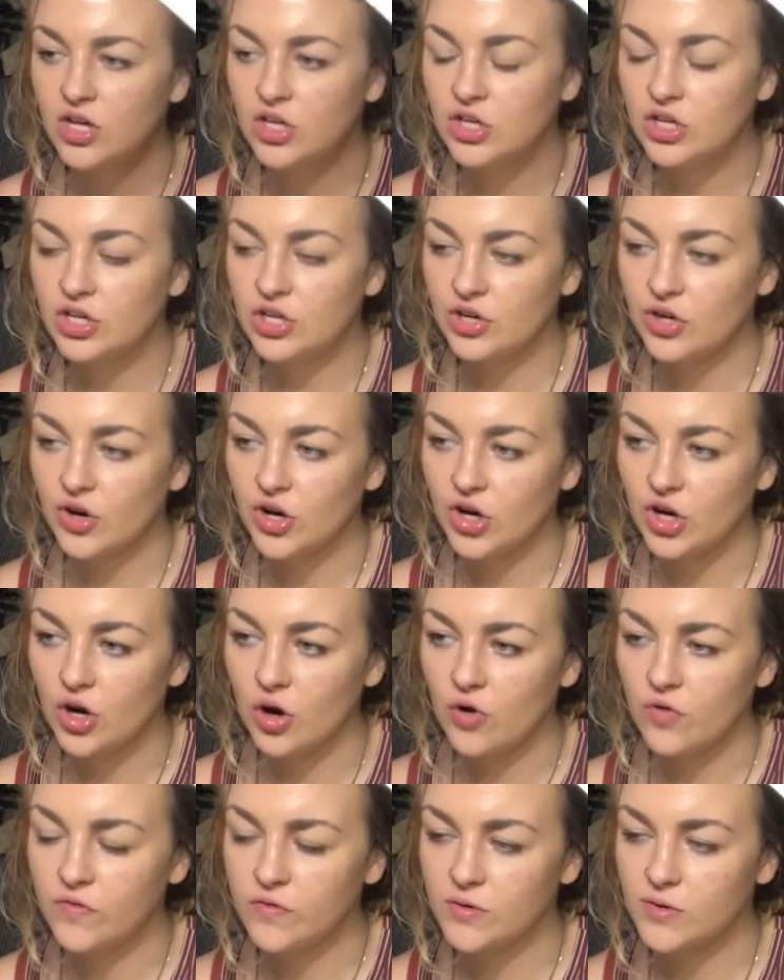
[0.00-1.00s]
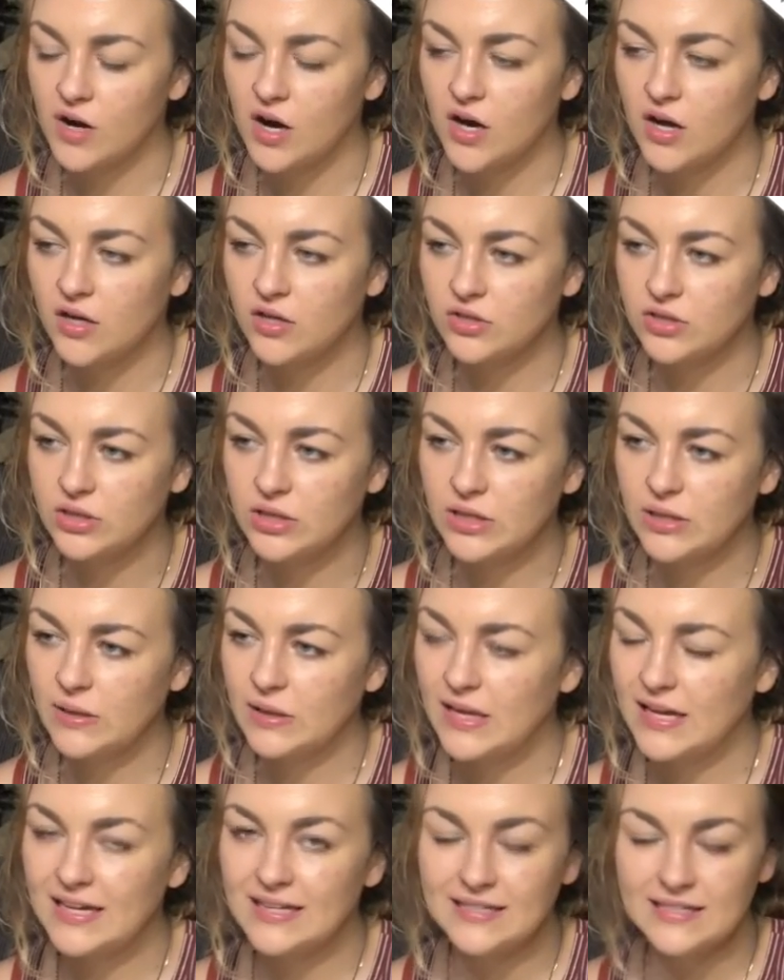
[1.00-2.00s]
your overall
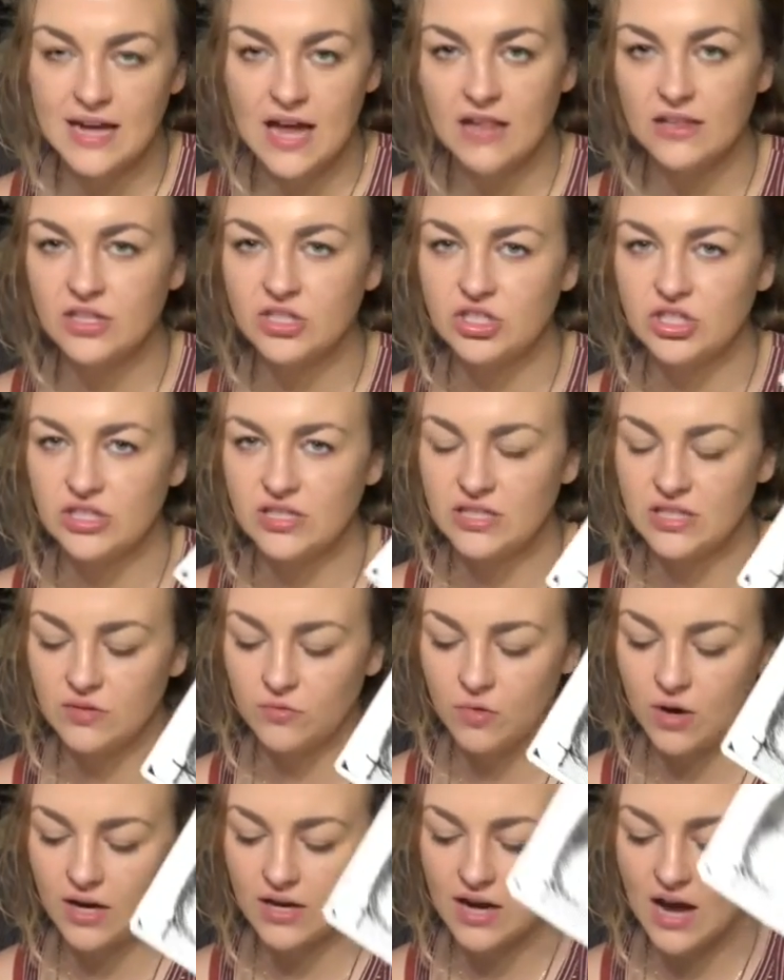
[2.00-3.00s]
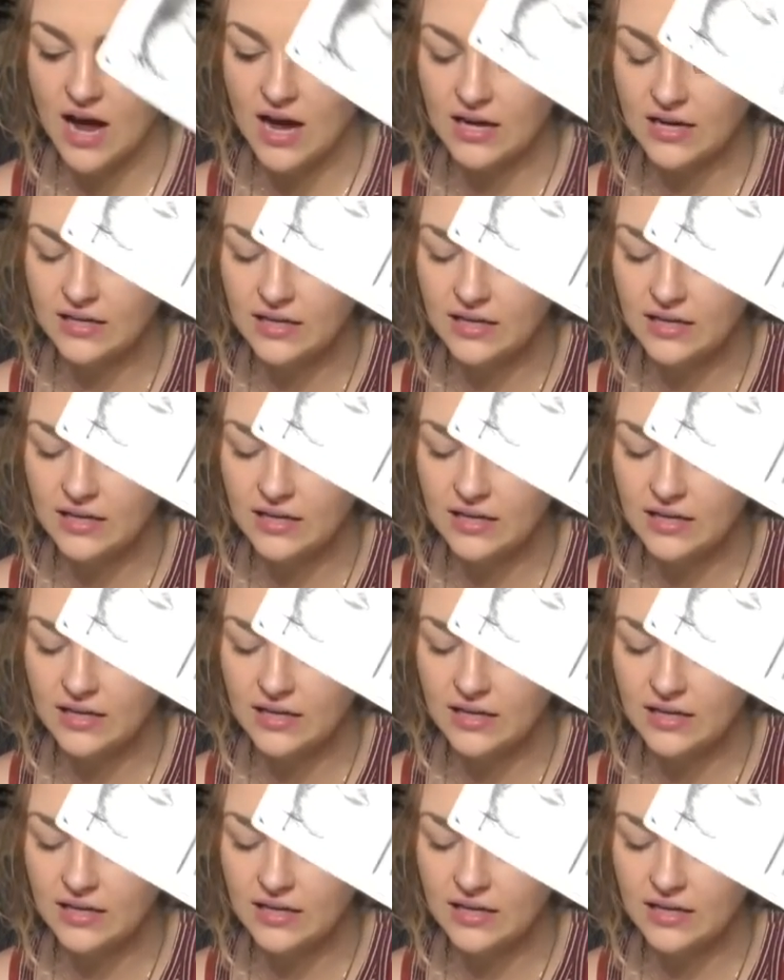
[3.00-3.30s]
intelligence and whatnot.